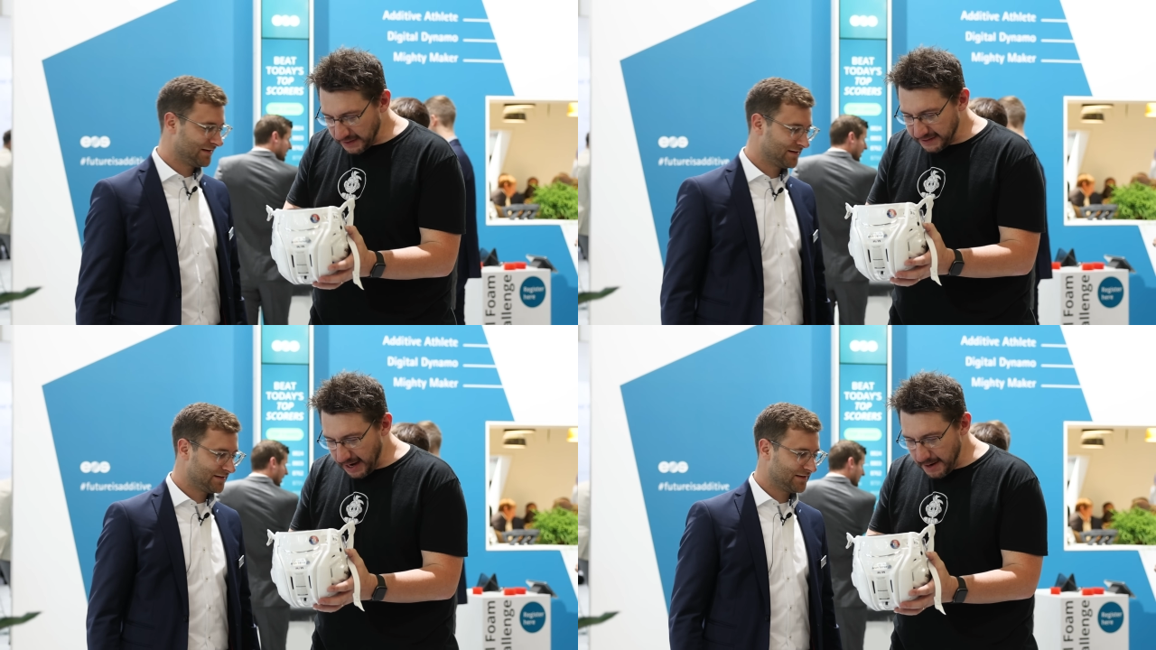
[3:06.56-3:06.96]

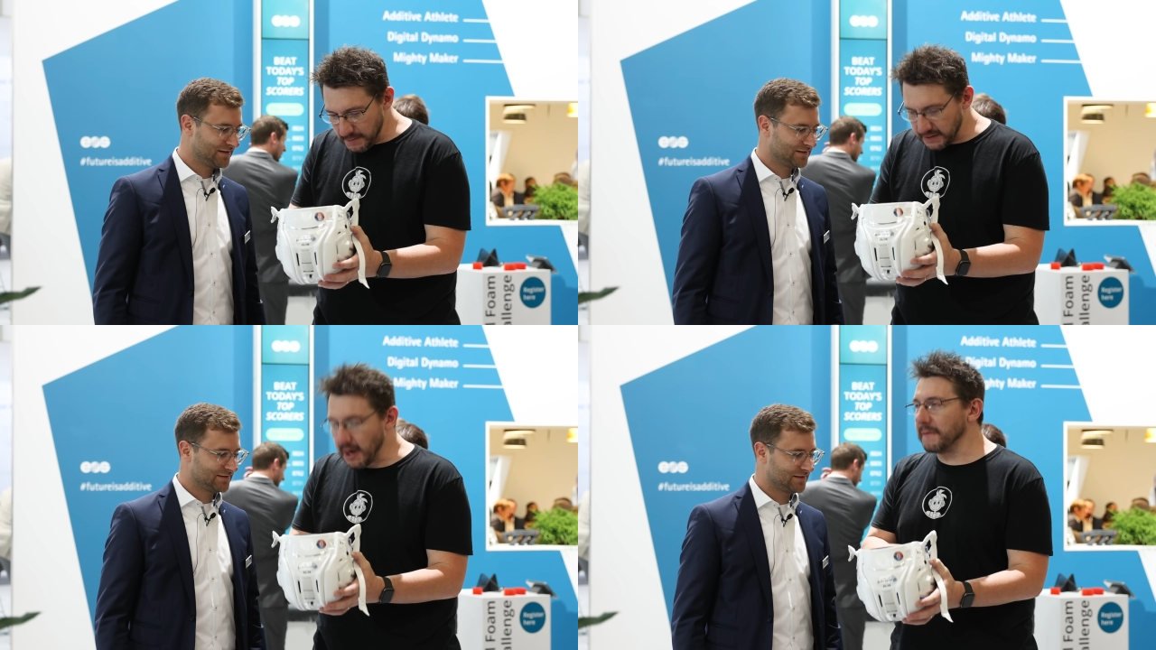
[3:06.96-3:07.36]
Speaker 1: the
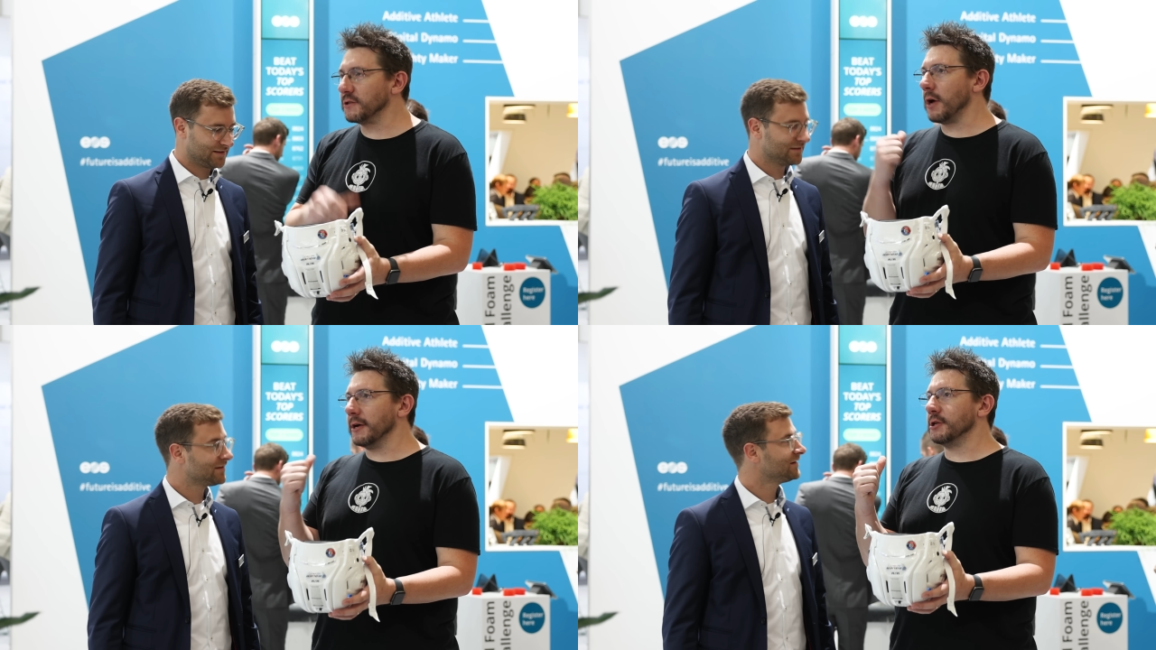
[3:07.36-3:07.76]
same
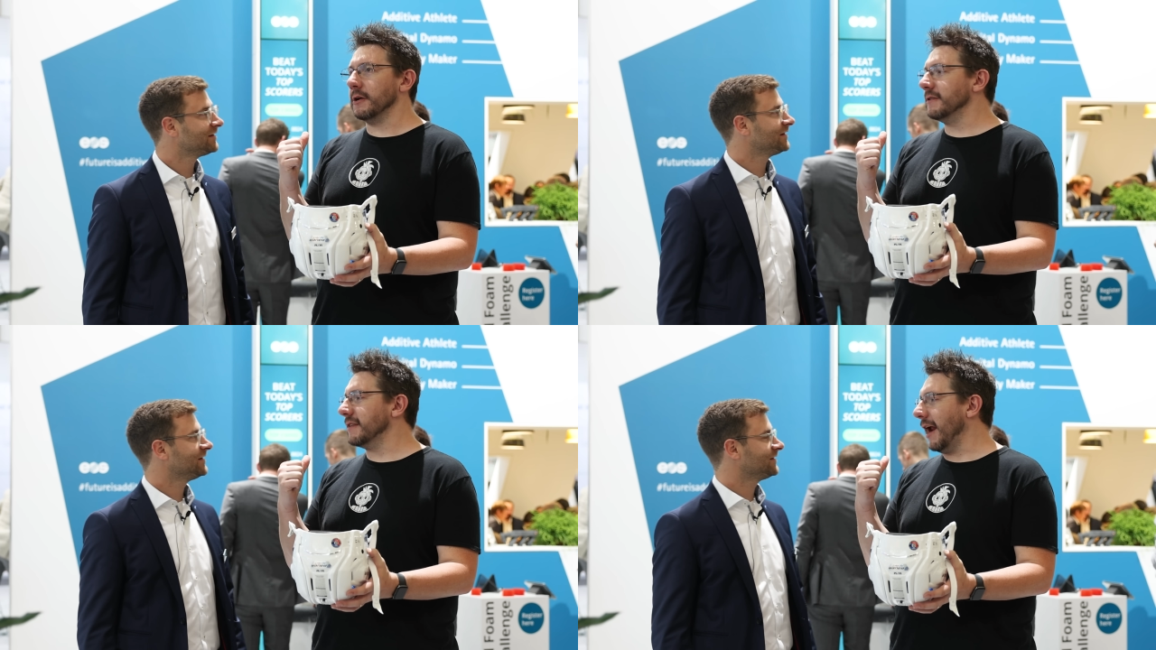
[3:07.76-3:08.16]
soft
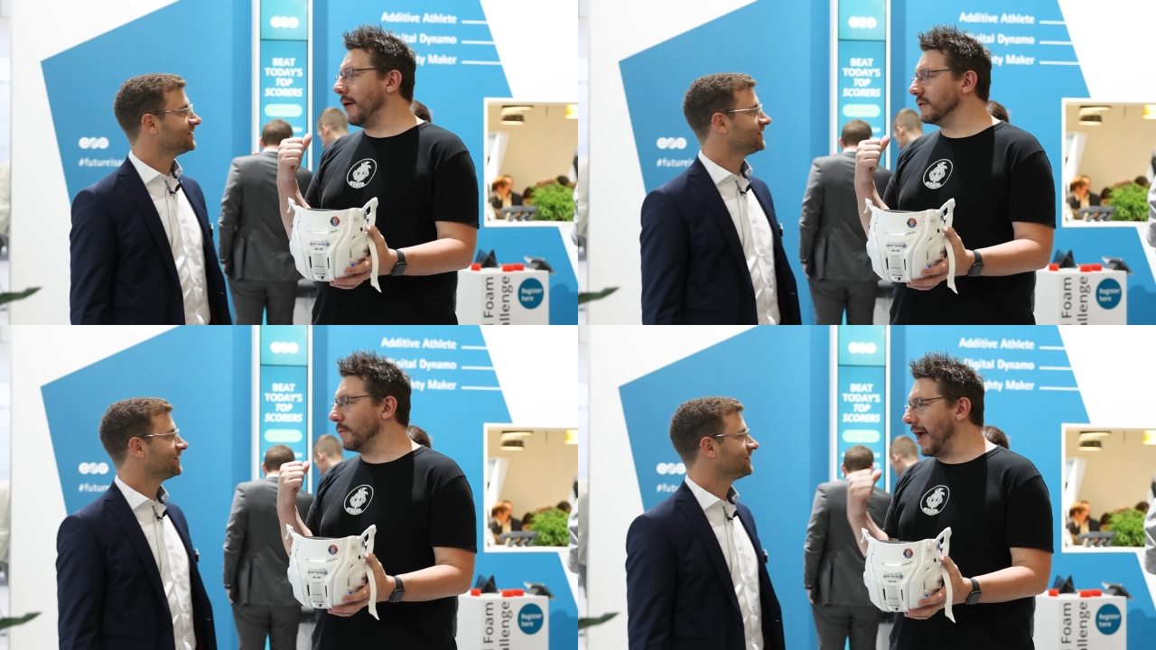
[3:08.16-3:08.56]
structures that
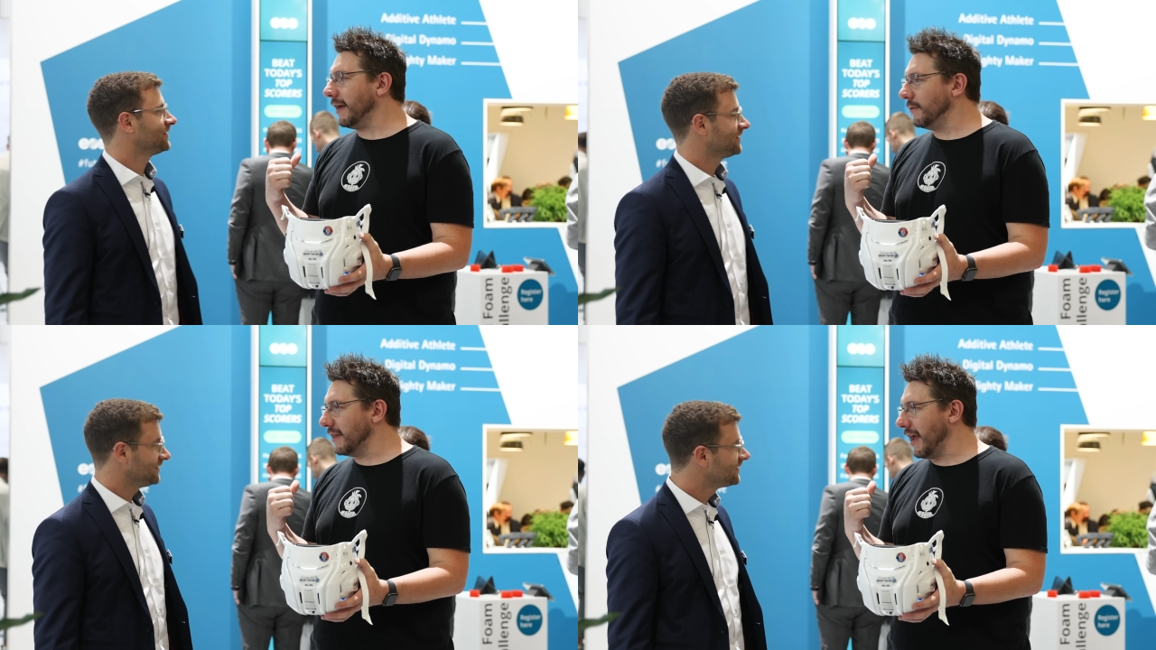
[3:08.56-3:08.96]
I was
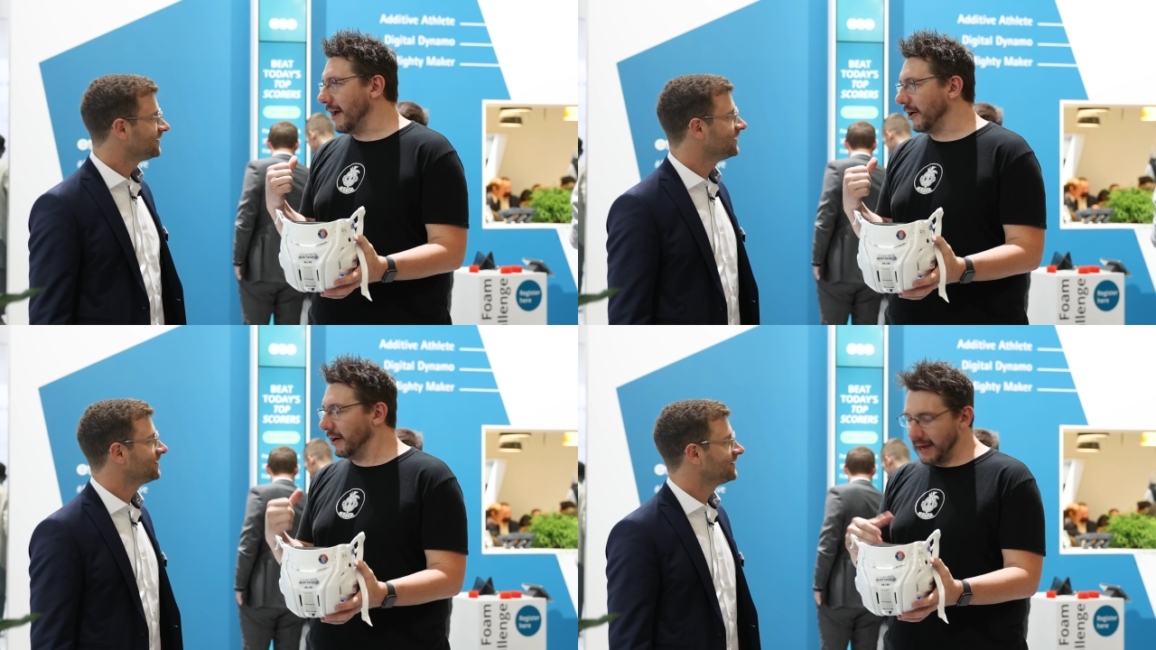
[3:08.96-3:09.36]
whacking with a
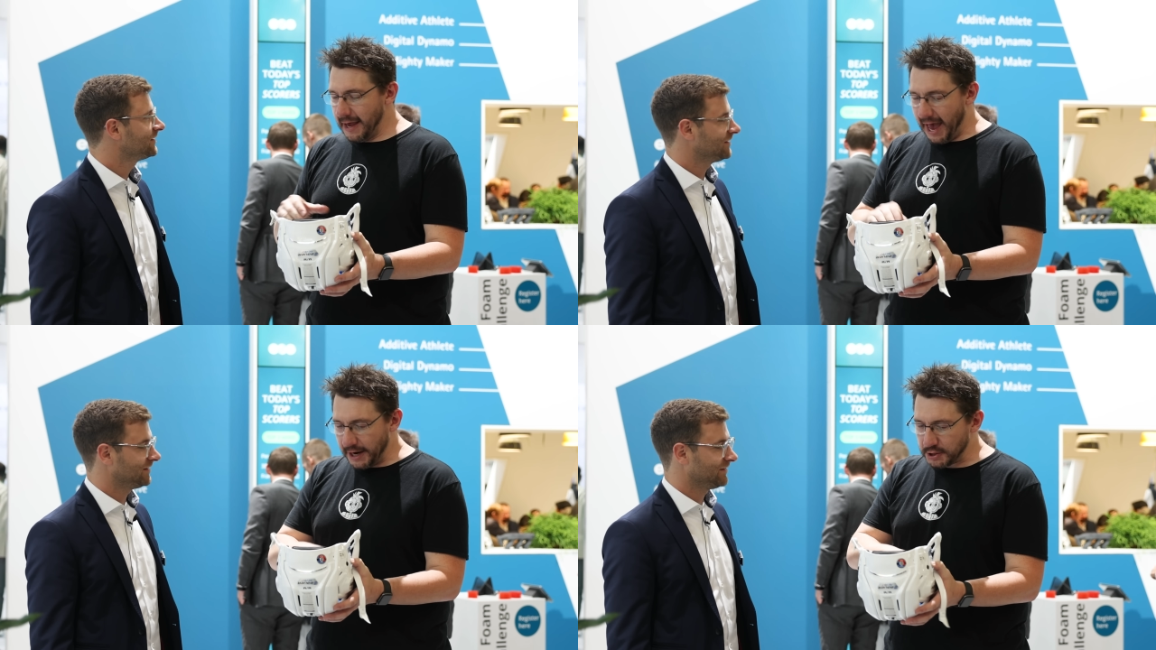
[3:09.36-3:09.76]
hammer
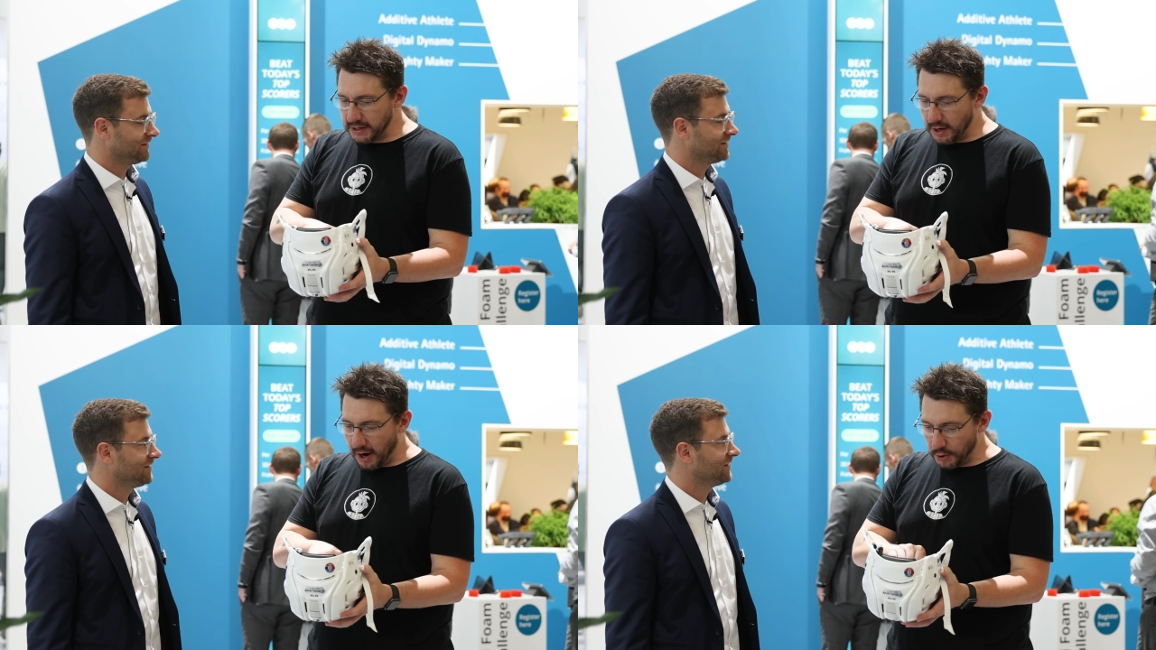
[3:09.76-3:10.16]

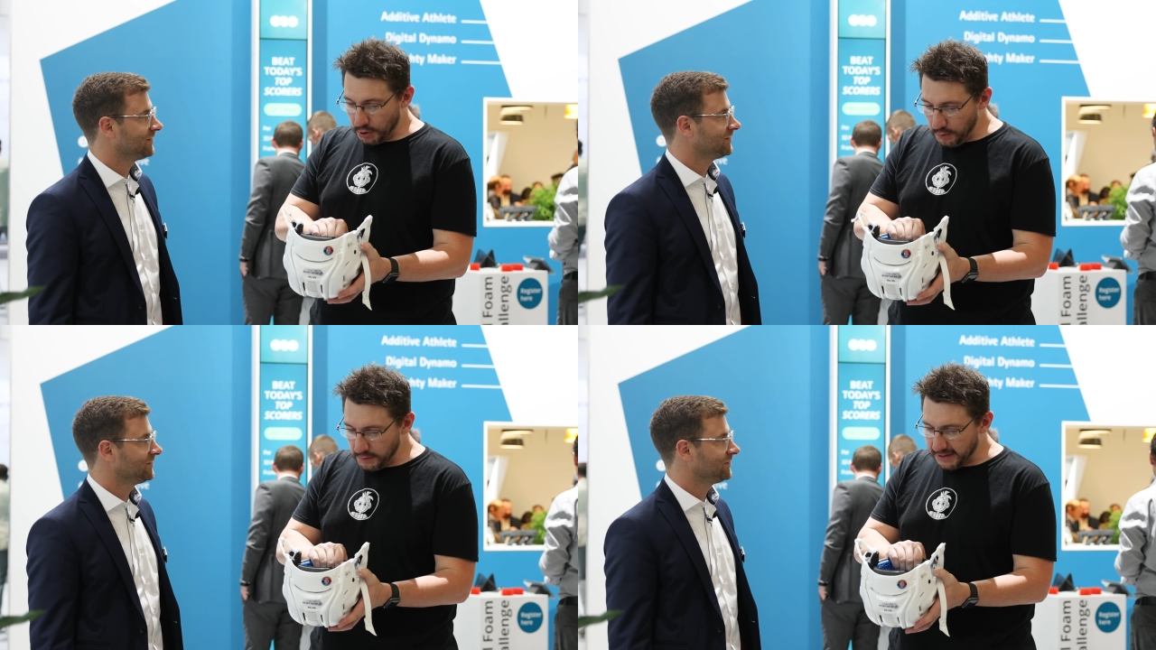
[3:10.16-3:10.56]
actually are
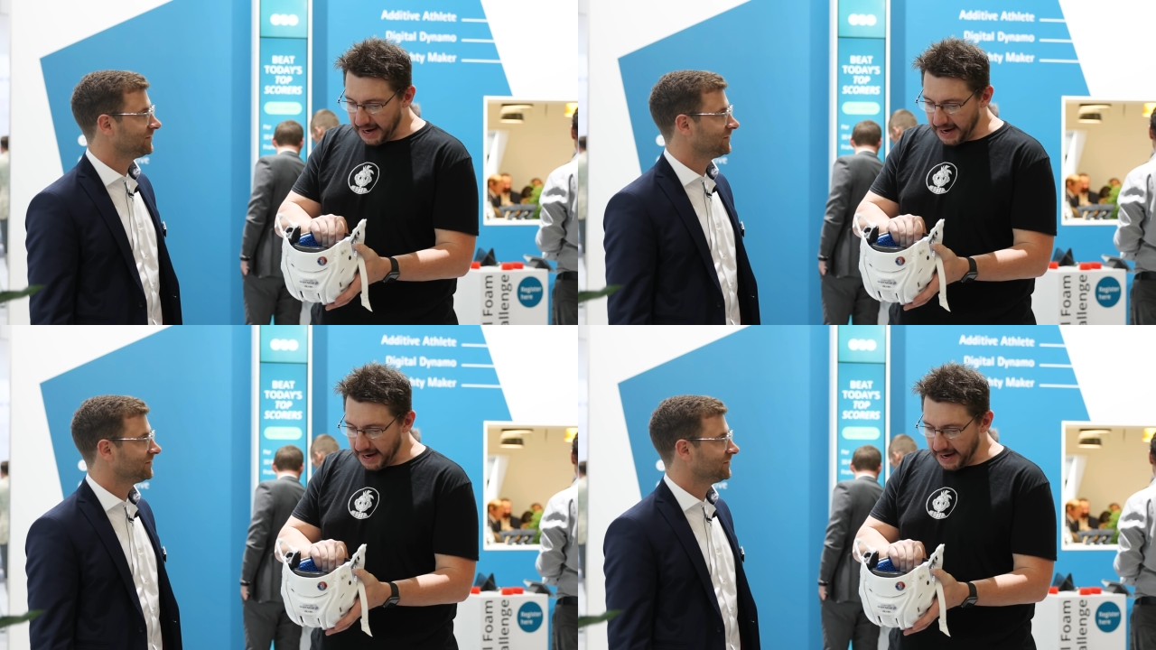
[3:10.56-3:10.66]
used